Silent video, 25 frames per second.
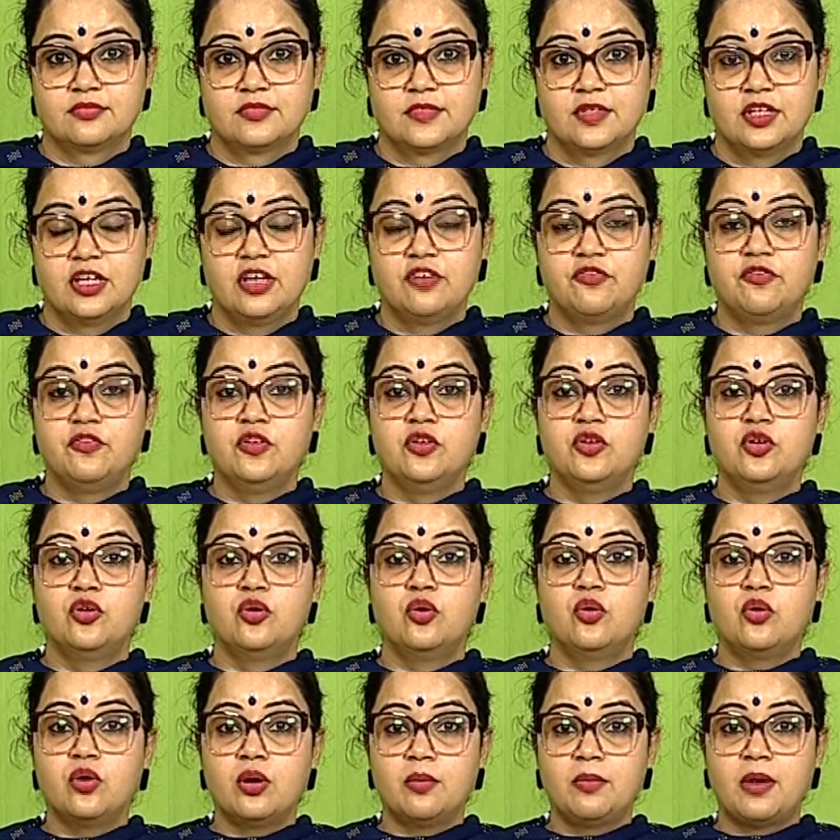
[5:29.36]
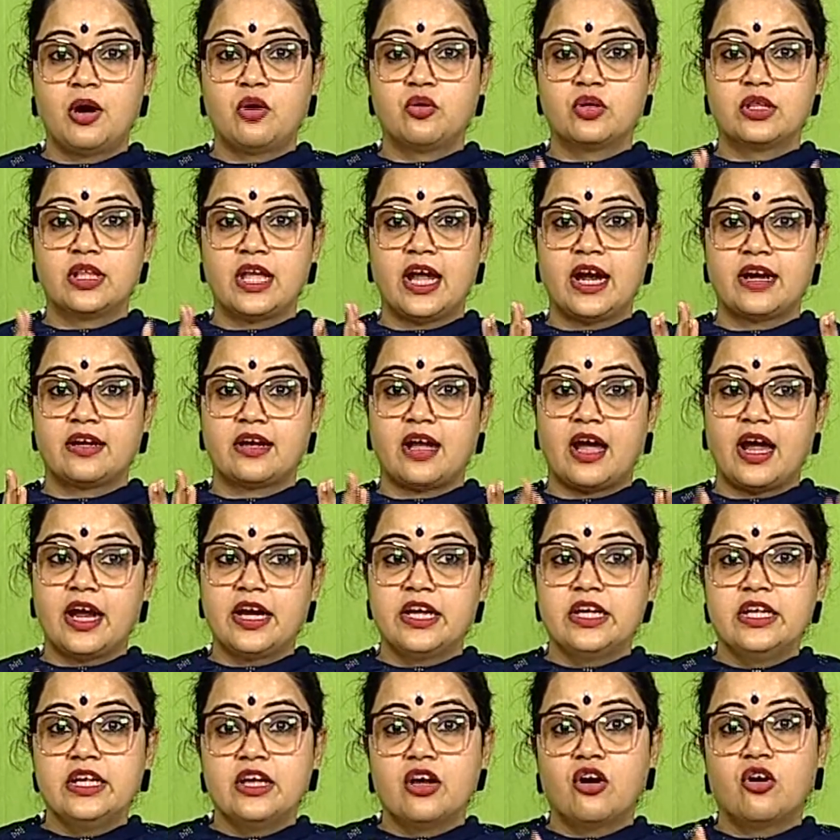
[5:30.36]
If you know about that
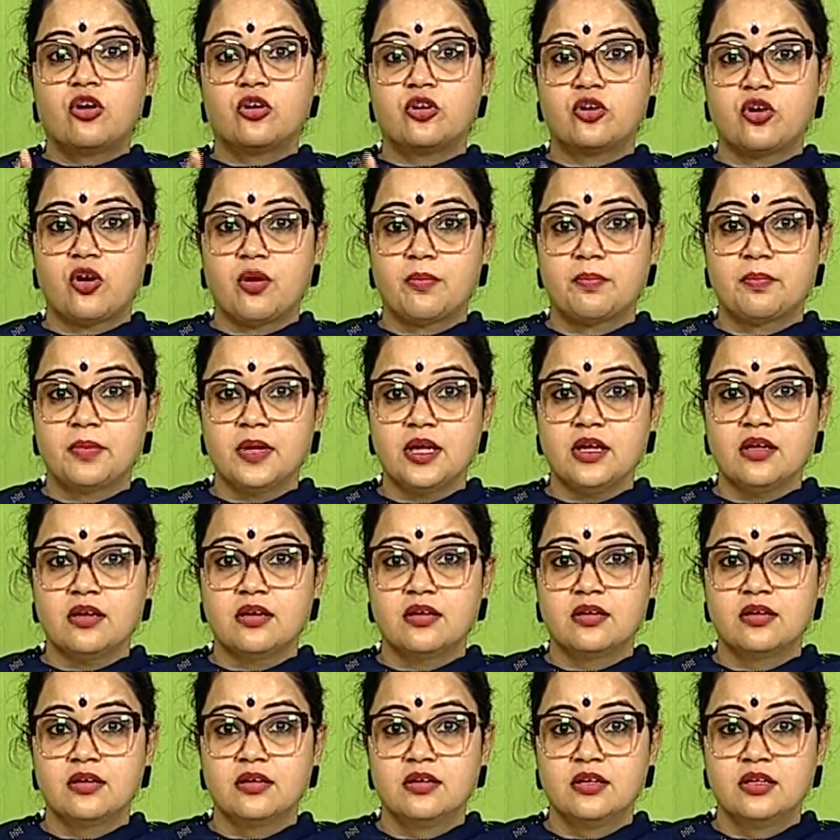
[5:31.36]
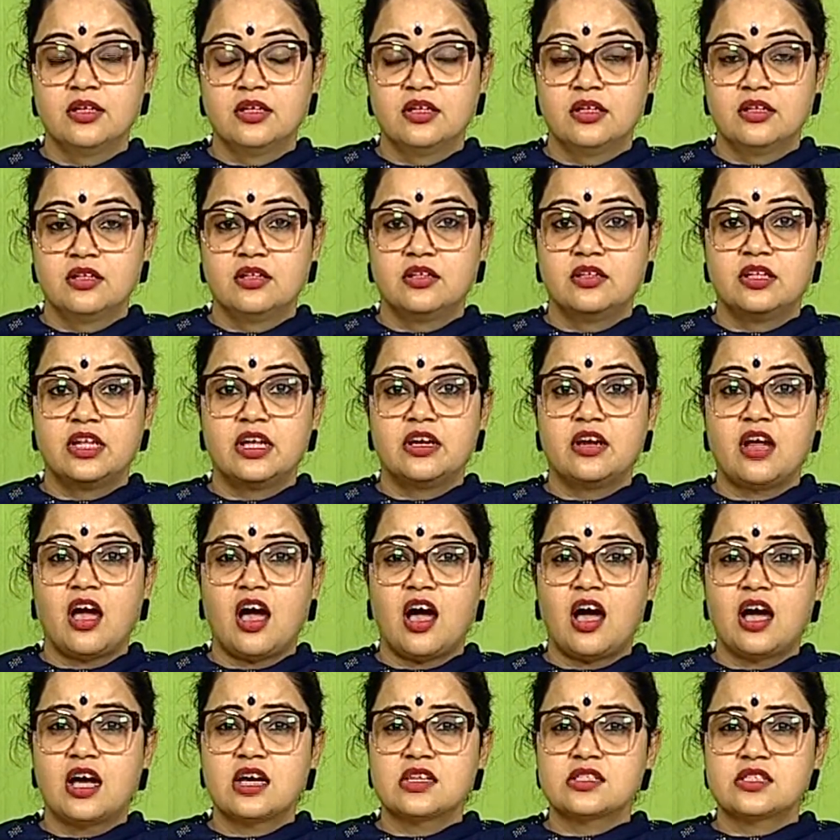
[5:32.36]
idea or topic, then
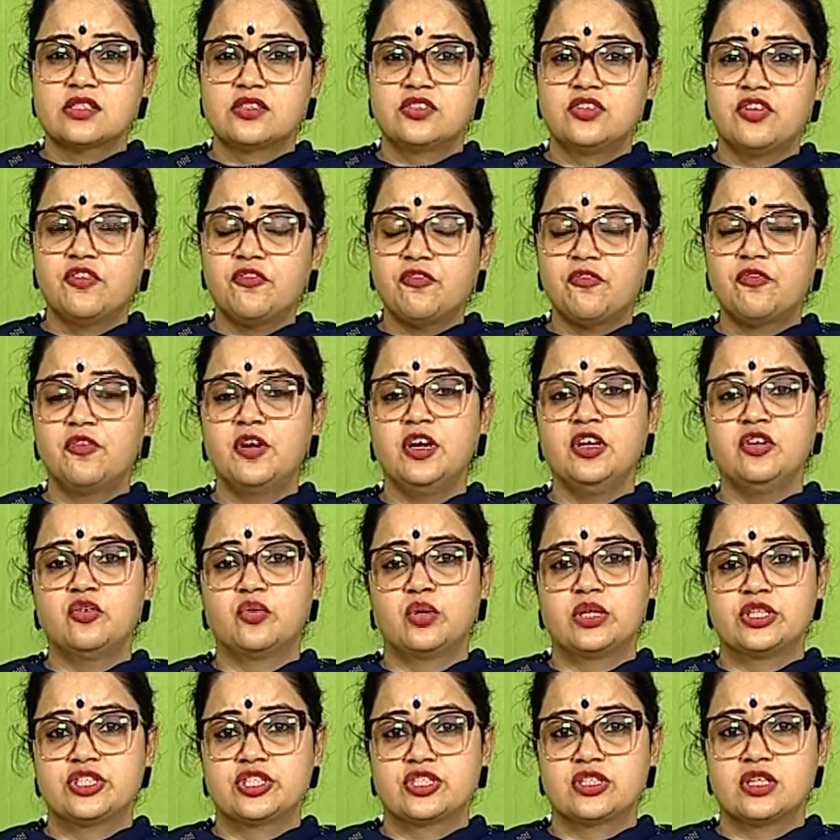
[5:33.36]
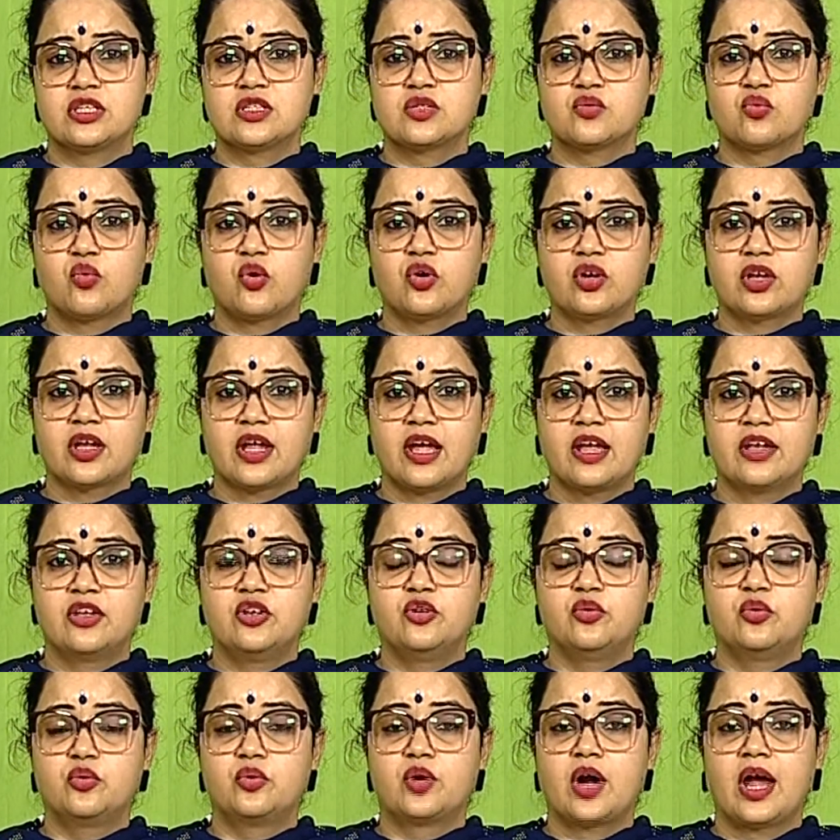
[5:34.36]
ask different questions. What can
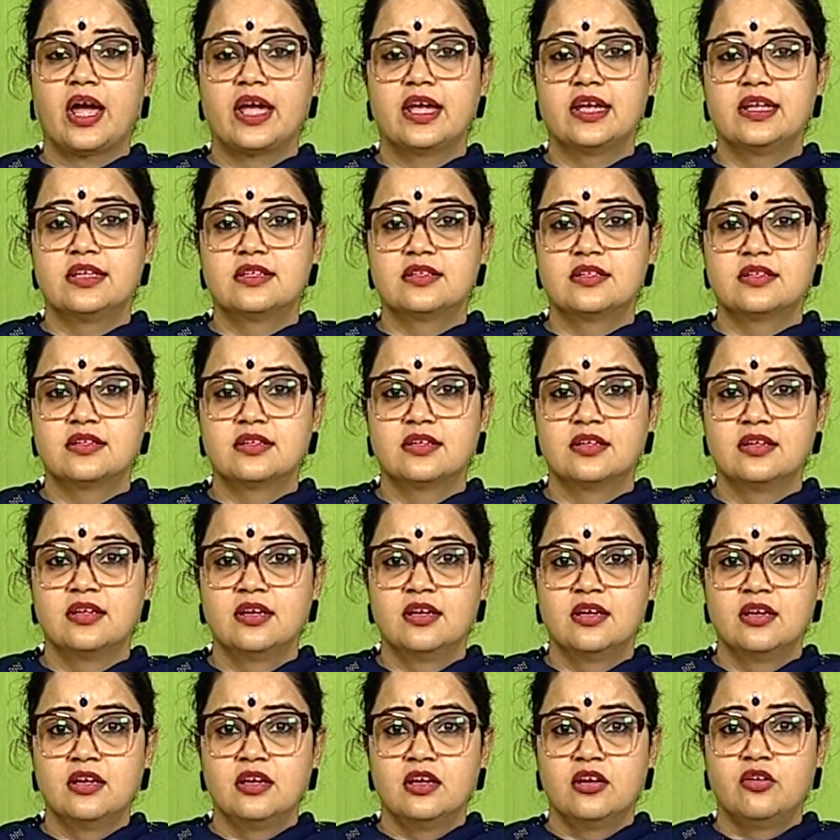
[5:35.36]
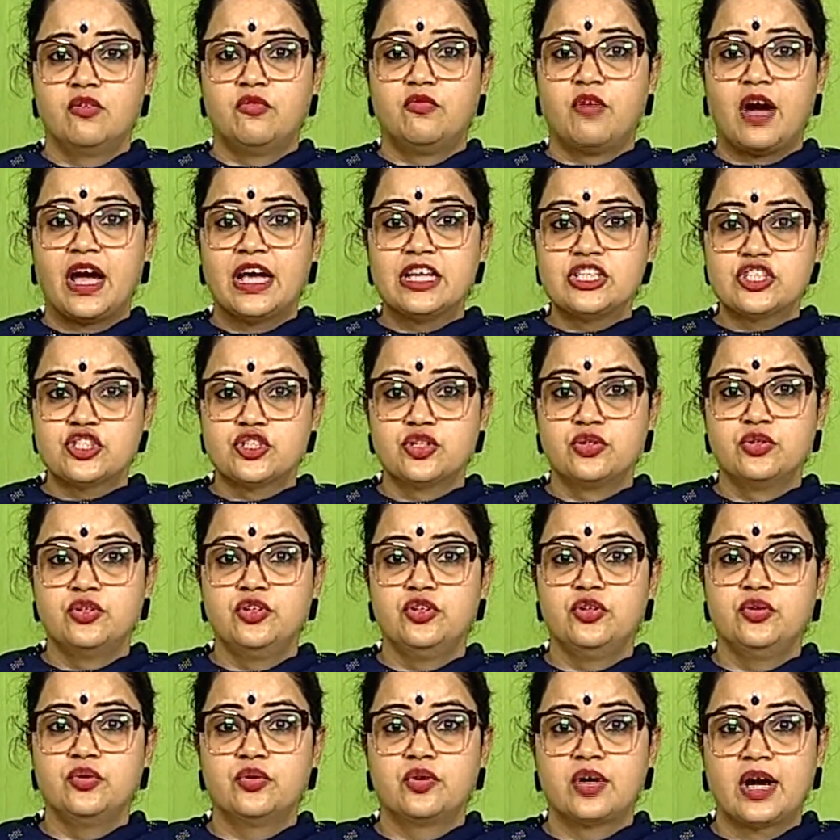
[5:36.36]
you write? Why should
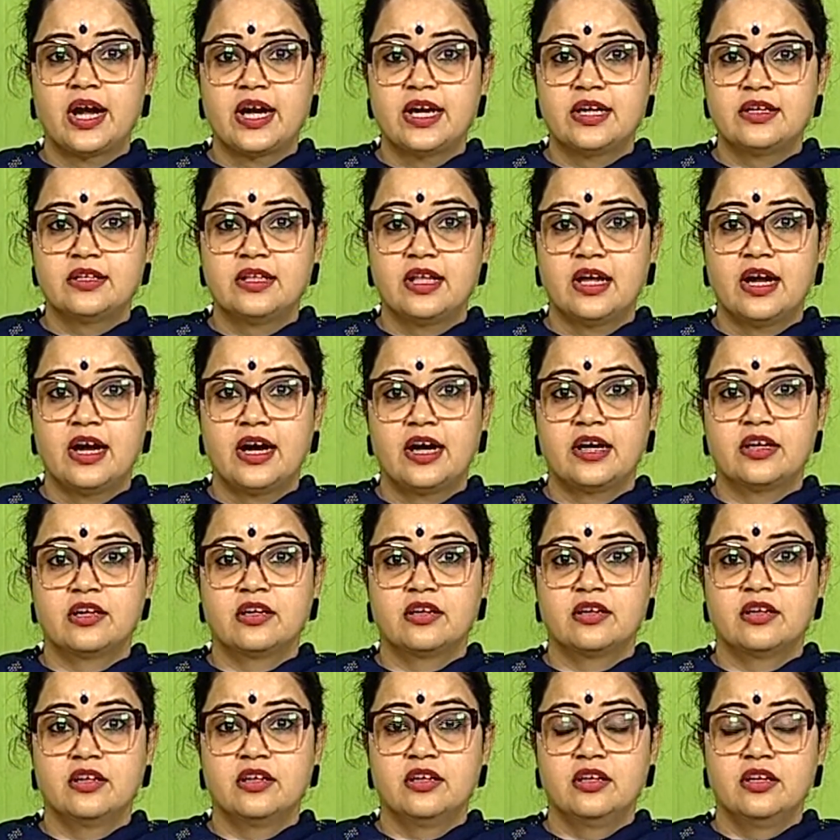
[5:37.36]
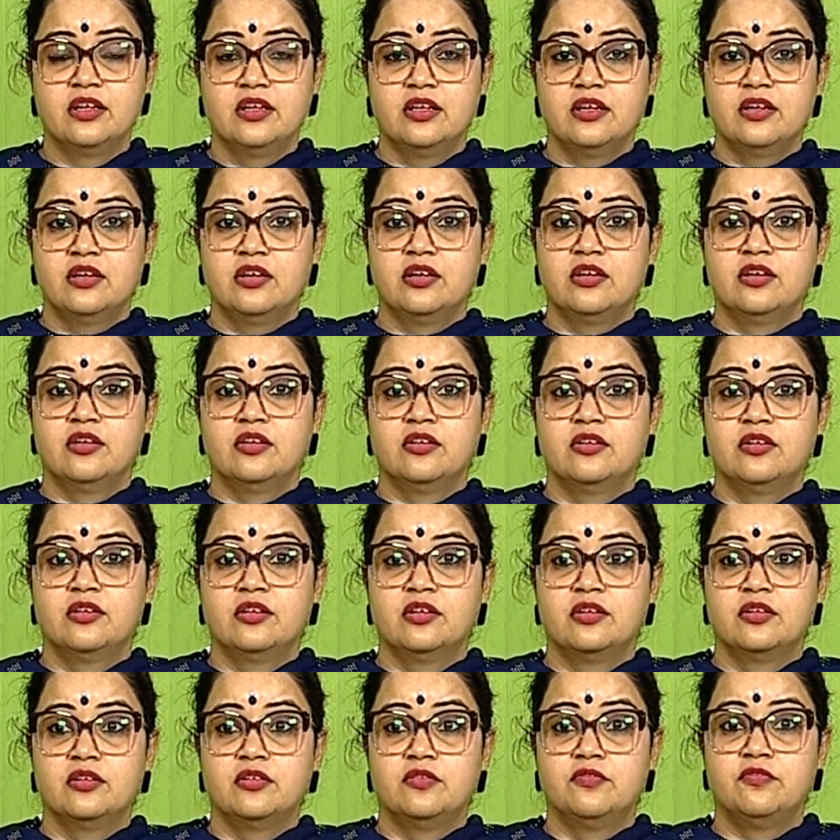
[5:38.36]
you write that?
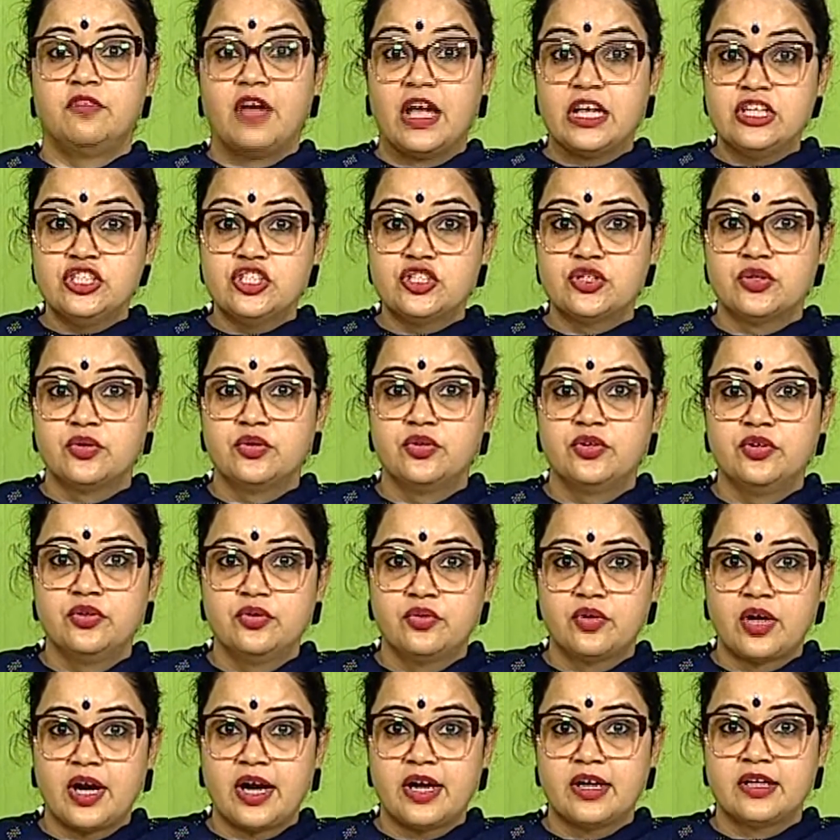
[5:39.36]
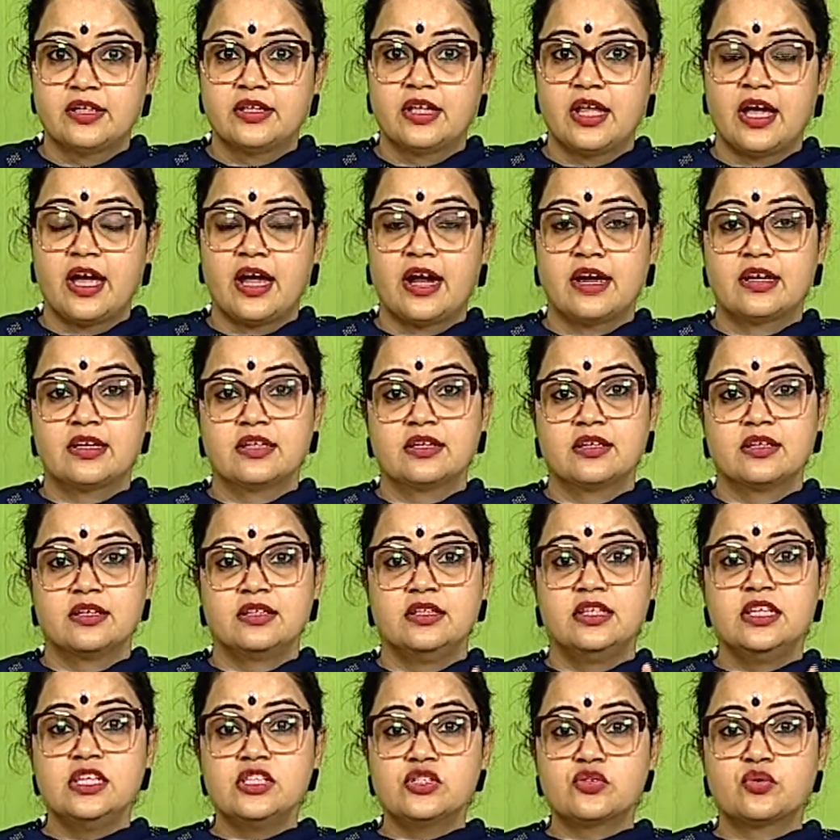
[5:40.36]
When should you write that?
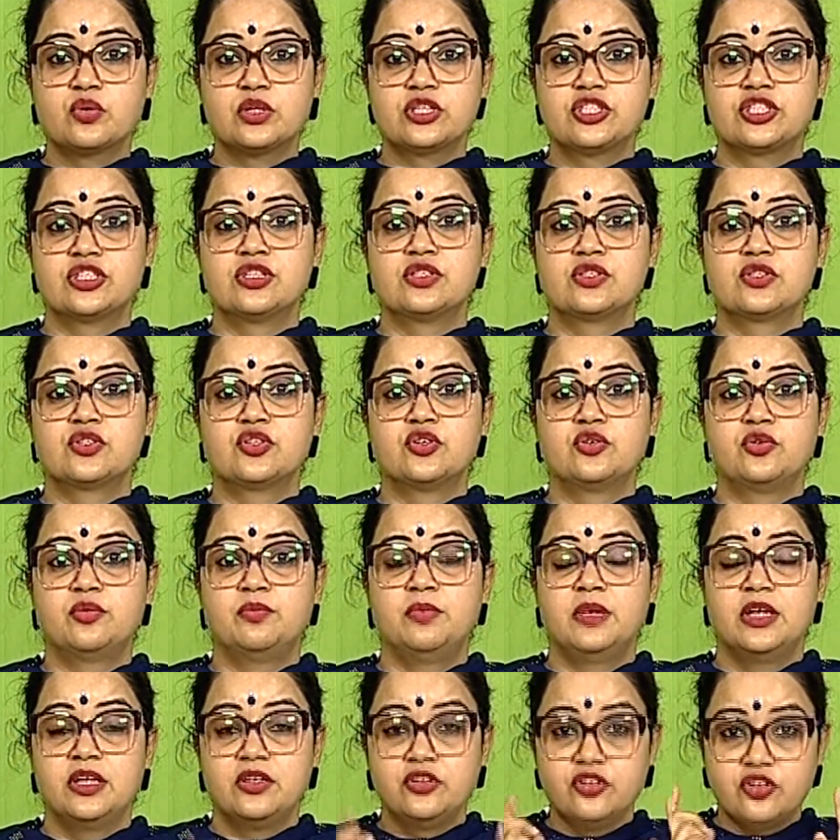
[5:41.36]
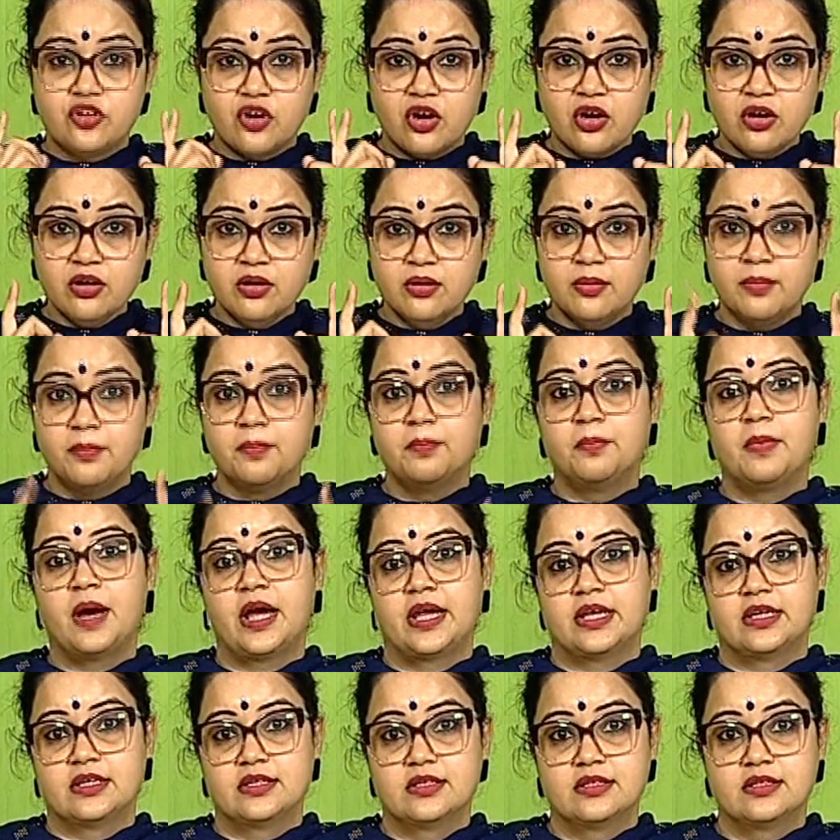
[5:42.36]
These questions should be in your
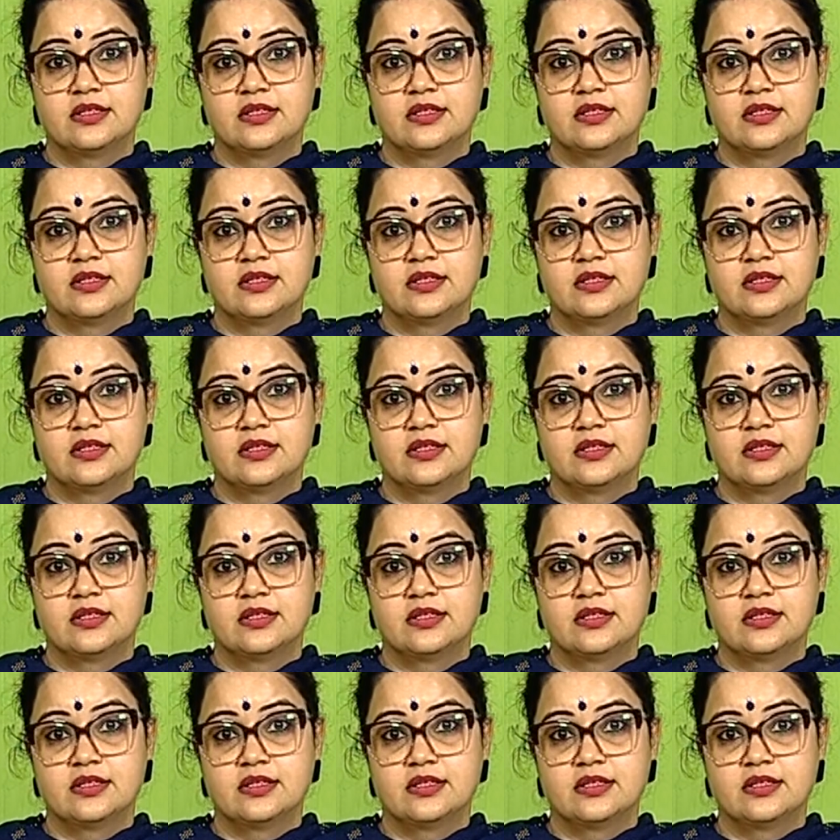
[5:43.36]
mind.